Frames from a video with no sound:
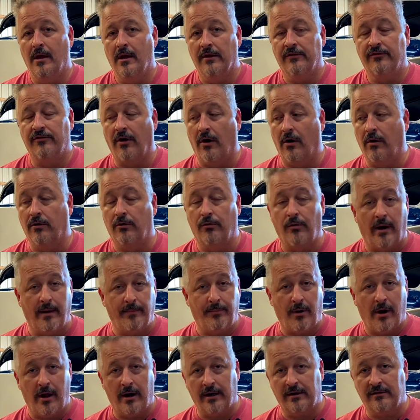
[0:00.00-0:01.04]
So great
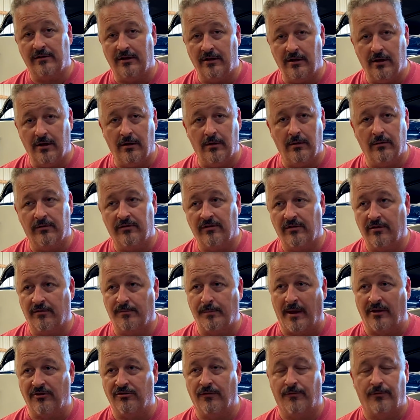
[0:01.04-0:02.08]
product to use,
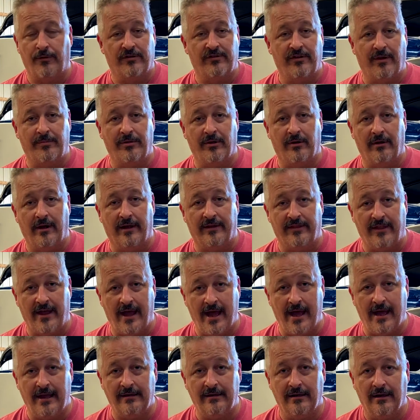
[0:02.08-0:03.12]
especially for something like
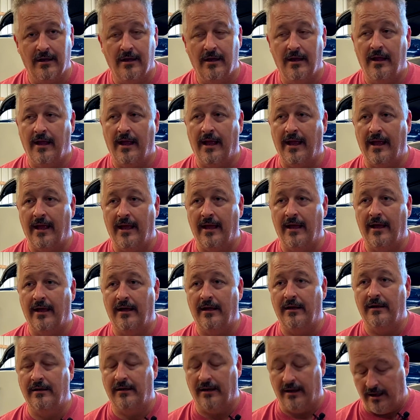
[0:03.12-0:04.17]
that.
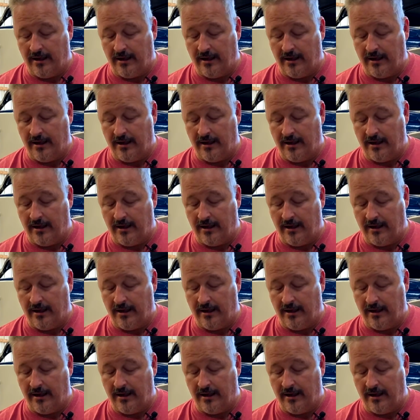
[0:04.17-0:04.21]
And